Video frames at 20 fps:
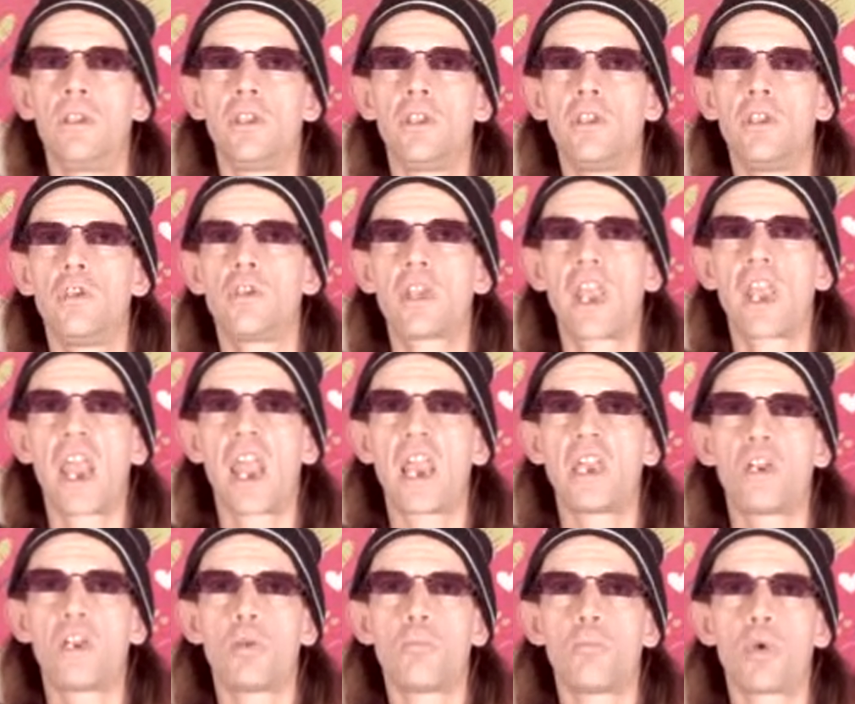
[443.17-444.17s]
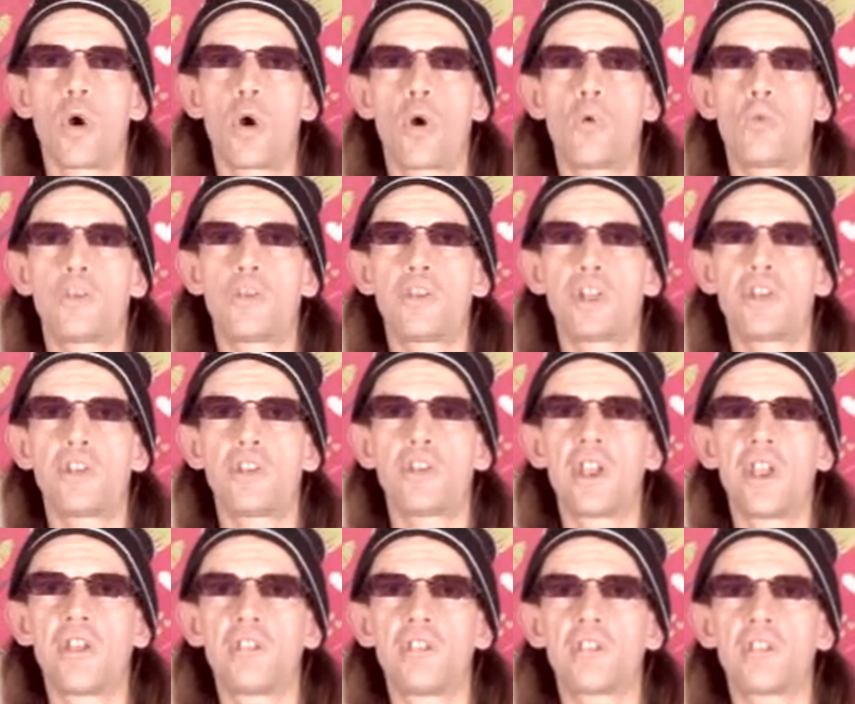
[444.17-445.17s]
You can impose a
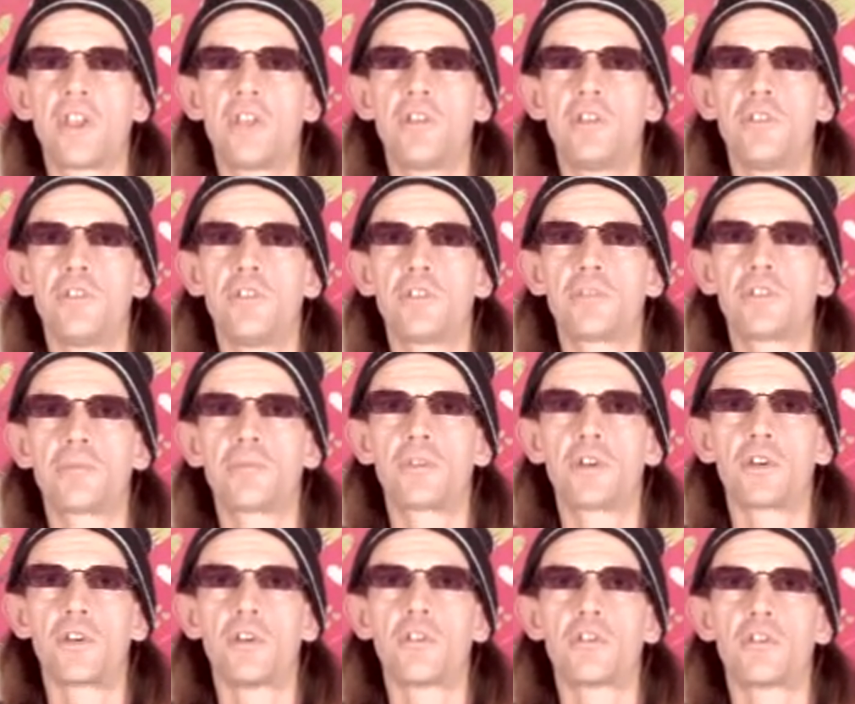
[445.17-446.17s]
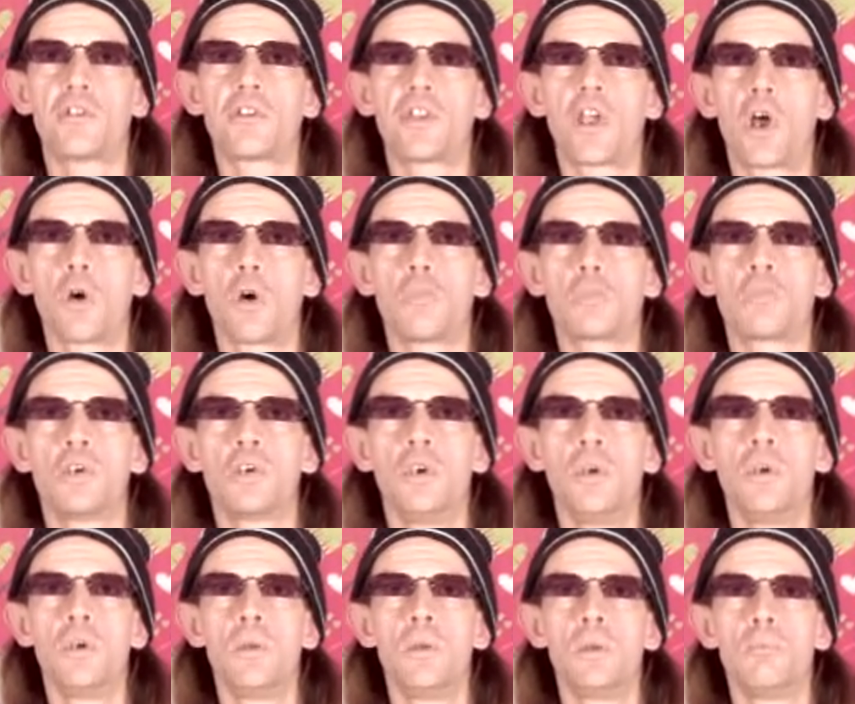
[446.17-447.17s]
death sentence for yourself,
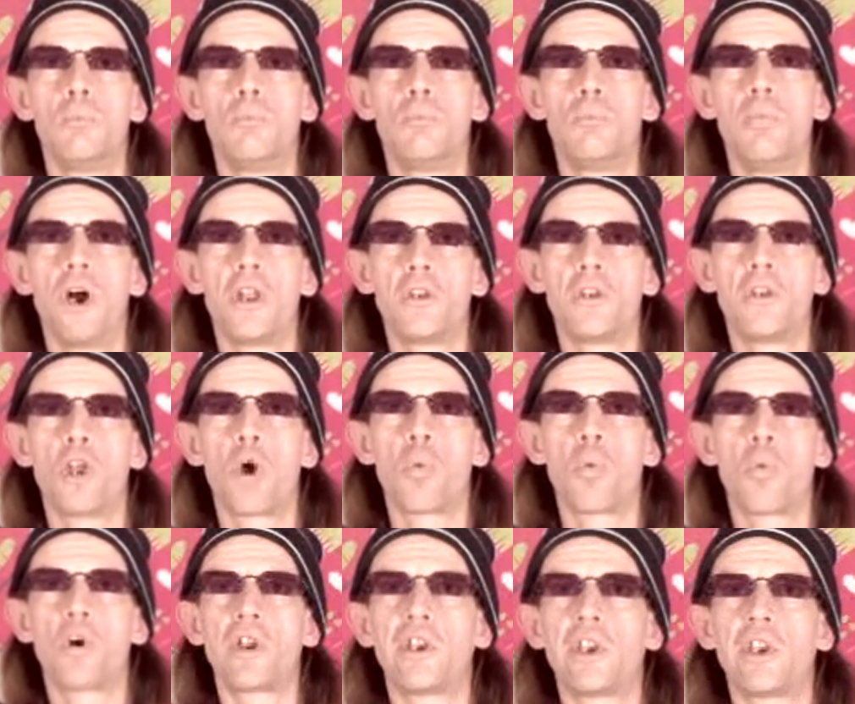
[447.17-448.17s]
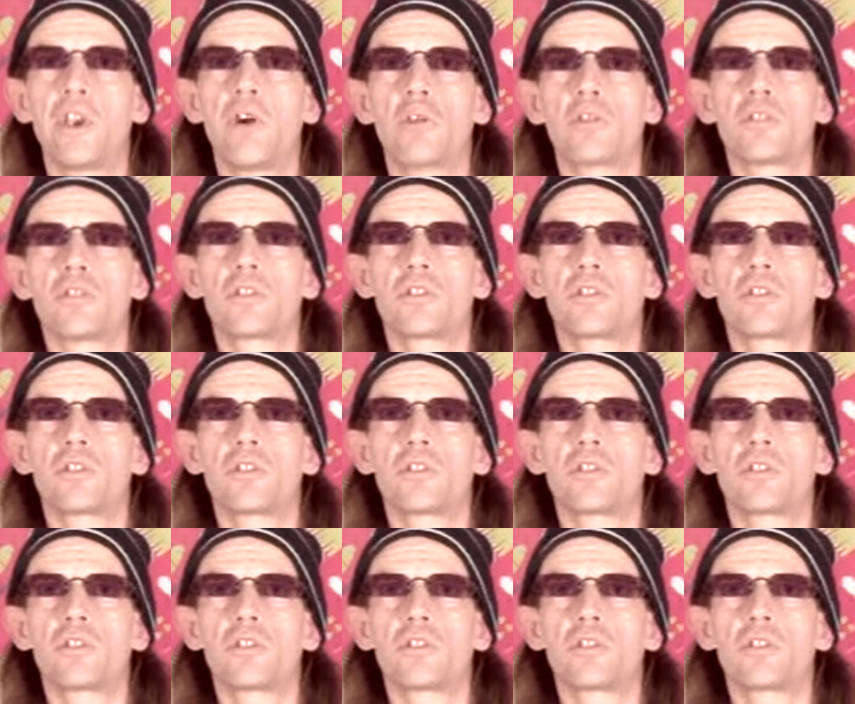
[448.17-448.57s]
but no one else.